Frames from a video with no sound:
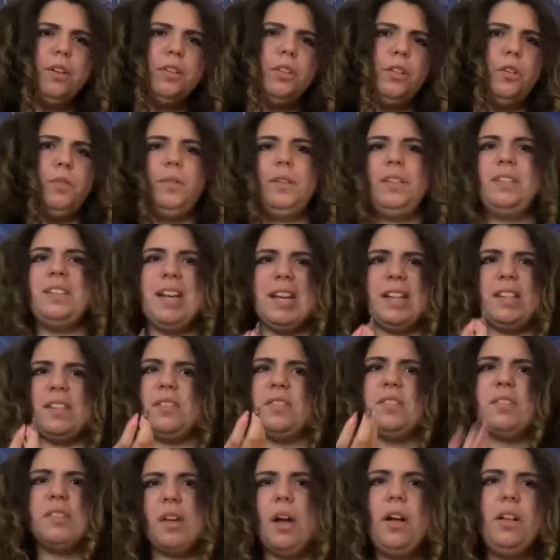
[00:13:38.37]
You can take the
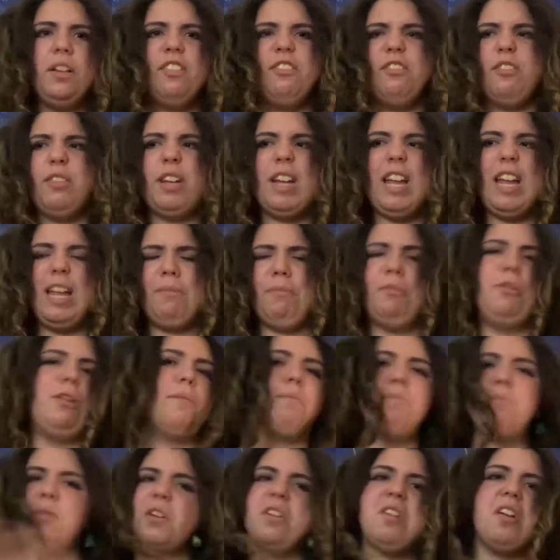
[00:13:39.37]
skull of one animal
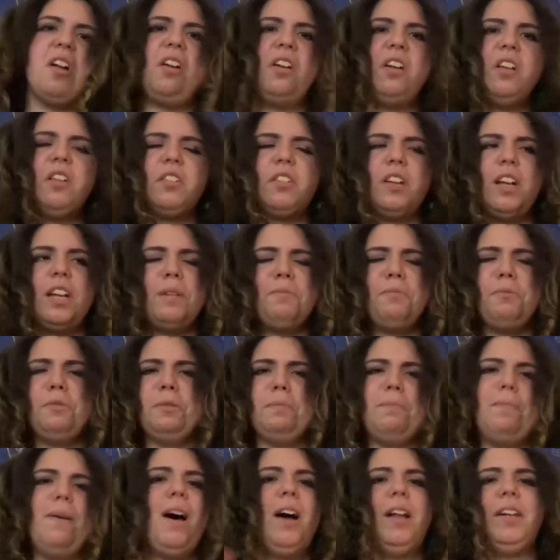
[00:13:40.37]
and put it on another animal's
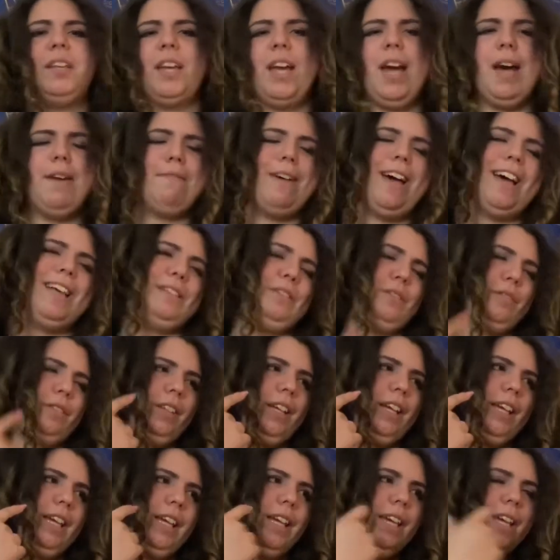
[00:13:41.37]
body
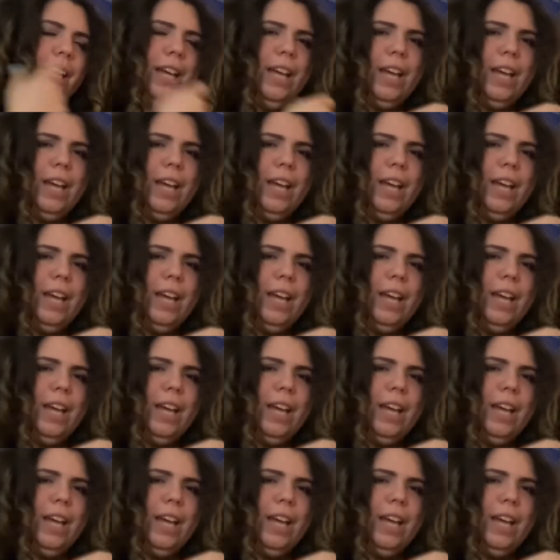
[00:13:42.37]
haphazardly,